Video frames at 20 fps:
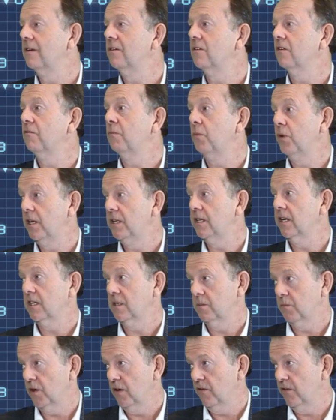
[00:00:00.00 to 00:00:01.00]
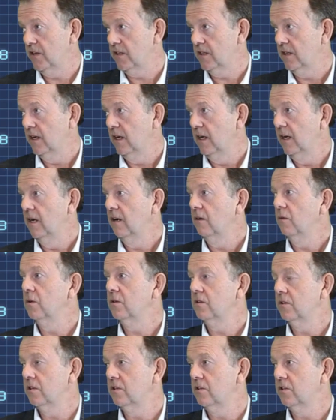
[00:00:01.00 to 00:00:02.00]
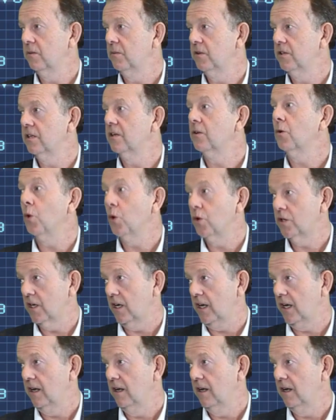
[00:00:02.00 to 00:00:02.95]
of pre-tax profit was distributed quarterly.